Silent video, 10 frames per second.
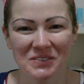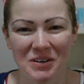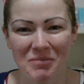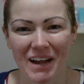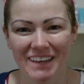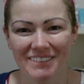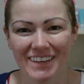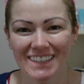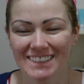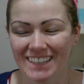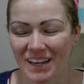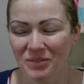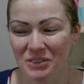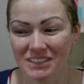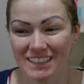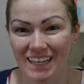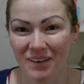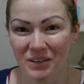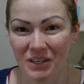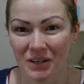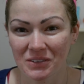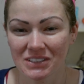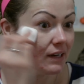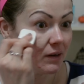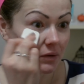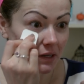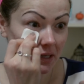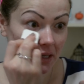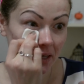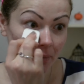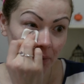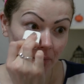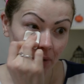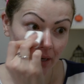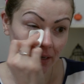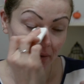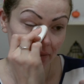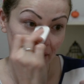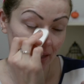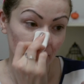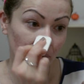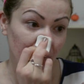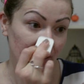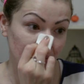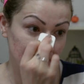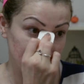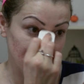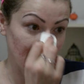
over my face and we'll see how it goes. Now, keep in mind that when I was in